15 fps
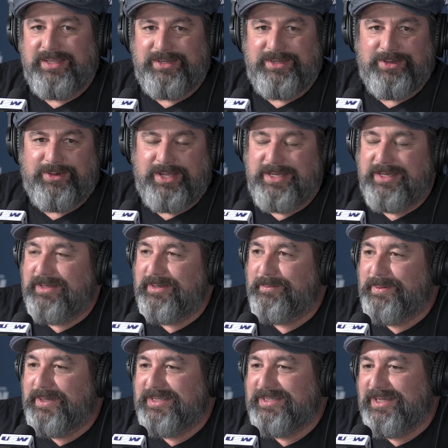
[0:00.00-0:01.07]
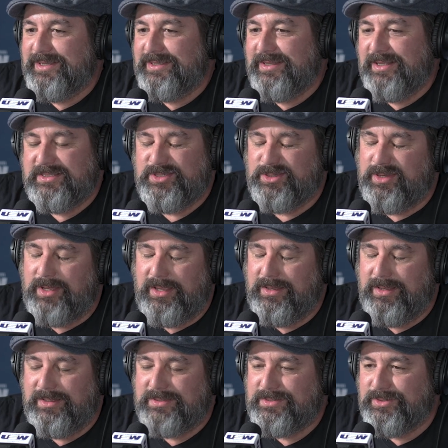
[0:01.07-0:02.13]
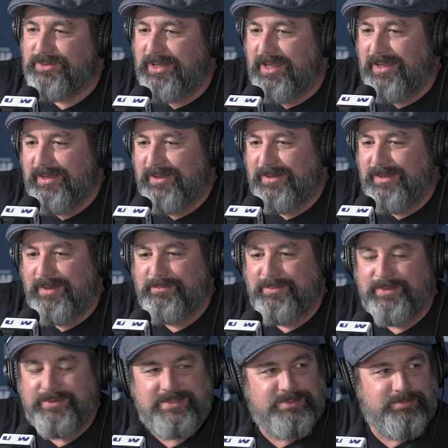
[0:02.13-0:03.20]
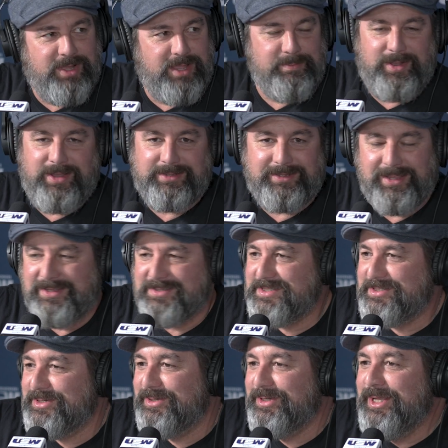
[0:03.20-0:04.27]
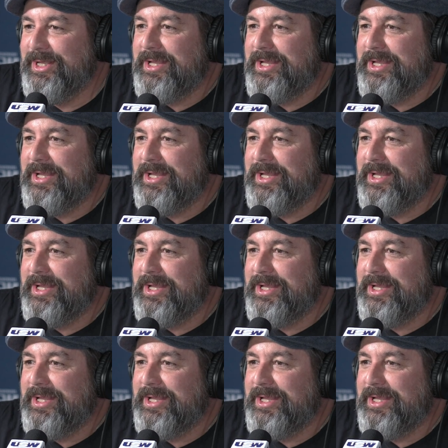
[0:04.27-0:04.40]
Yeah, no, I didn't. But that's okay. That's okay. It's my podcast. So.